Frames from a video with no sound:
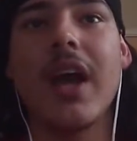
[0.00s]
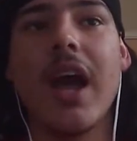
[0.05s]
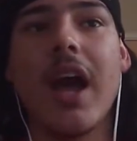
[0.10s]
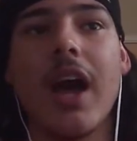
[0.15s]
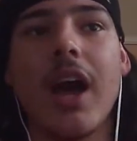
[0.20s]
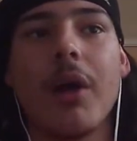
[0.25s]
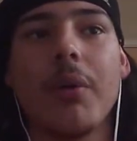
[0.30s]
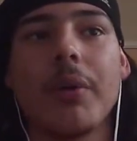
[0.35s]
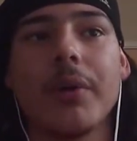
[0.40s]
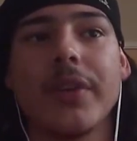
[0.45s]

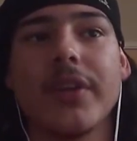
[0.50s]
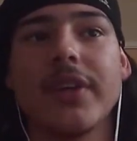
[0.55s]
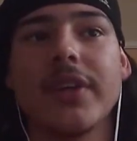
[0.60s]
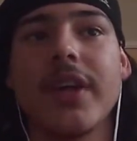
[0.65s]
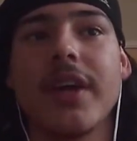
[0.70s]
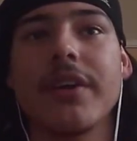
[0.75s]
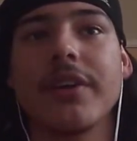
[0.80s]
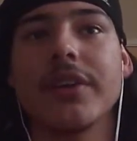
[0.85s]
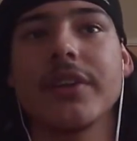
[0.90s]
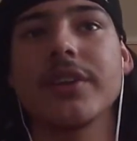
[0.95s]
how are the
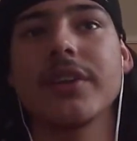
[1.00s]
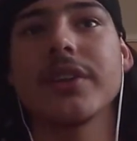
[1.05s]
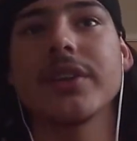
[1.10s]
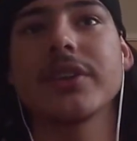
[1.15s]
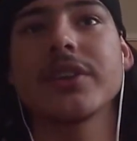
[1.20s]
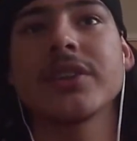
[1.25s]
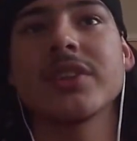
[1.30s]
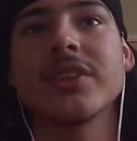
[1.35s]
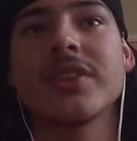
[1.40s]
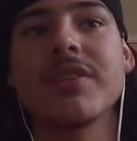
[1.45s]

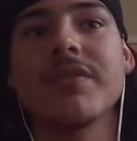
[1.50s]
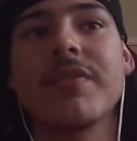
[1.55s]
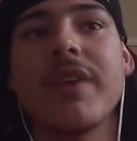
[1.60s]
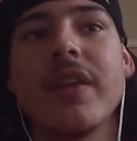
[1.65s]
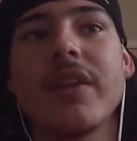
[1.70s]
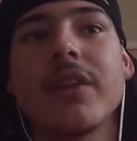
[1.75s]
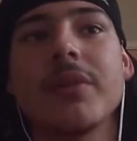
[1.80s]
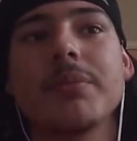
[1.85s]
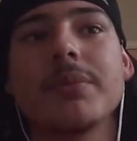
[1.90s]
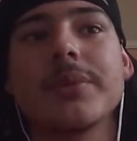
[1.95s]
characters
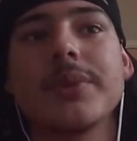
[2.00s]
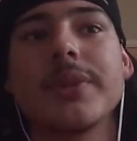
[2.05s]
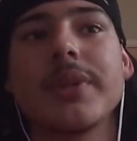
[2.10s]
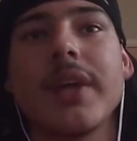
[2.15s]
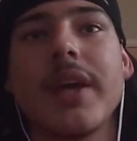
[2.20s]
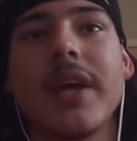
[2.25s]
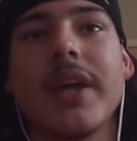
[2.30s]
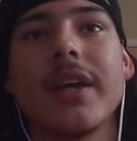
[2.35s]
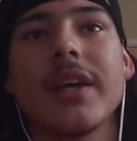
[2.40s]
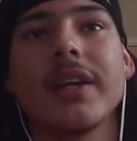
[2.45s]
developed?
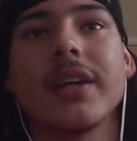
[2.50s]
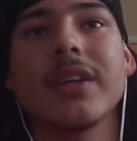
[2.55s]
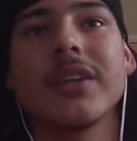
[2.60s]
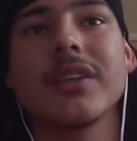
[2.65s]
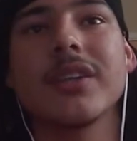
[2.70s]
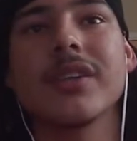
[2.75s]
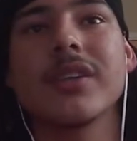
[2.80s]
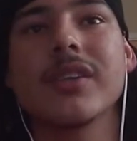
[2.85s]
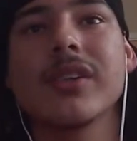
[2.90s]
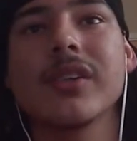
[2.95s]

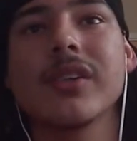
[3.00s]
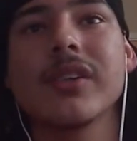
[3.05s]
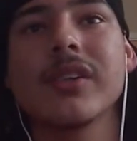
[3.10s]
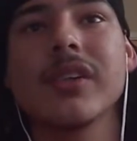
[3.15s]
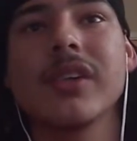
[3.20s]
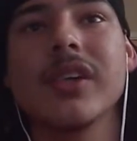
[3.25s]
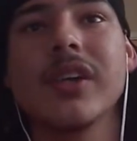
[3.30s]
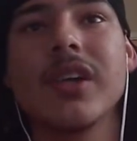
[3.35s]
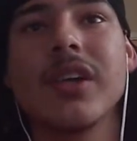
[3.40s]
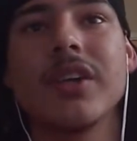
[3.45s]
And,
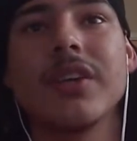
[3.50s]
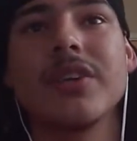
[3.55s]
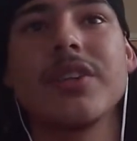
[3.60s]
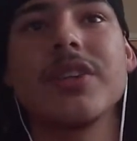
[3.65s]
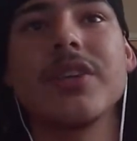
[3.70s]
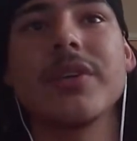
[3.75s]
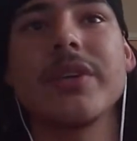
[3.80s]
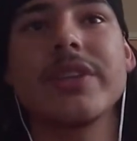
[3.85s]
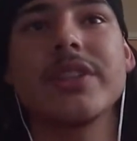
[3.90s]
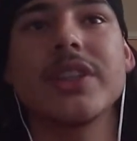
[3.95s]

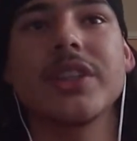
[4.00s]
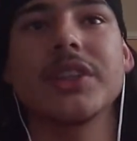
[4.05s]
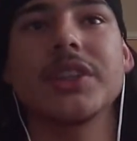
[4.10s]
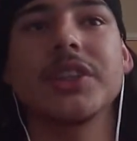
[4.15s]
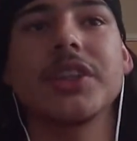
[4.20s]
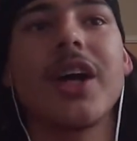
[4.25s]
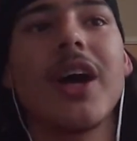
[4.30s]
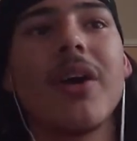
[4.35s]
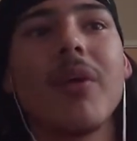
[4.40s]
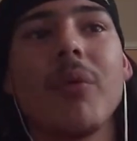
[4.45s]
is it
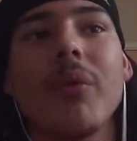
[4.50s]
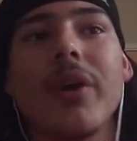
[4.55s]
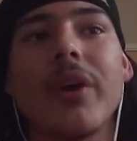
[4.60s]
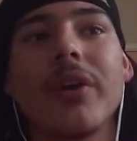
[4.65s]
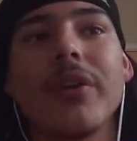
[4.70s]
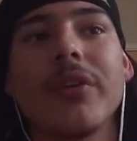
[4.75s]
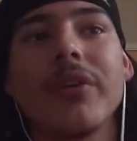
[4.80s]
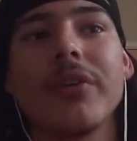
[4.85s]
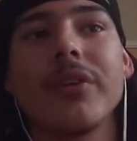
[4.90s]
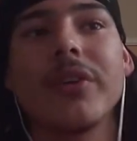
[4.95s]
shot
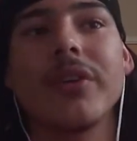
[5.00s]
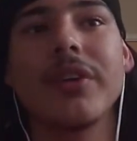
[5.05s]
well?